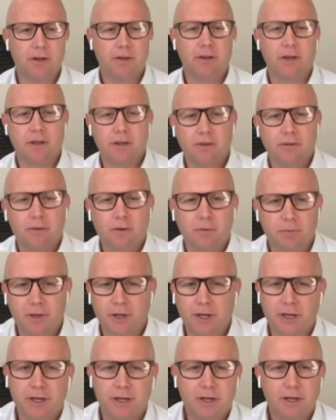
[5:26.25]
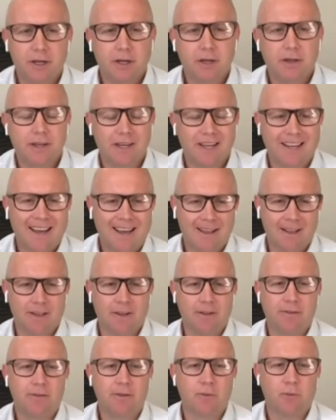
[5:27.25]
I think this will be the
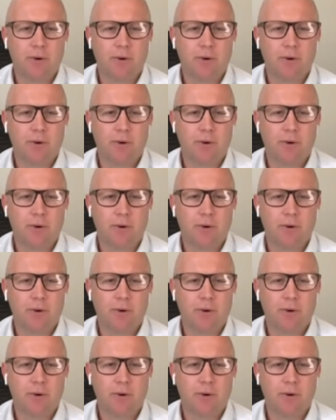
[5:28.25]
catalyst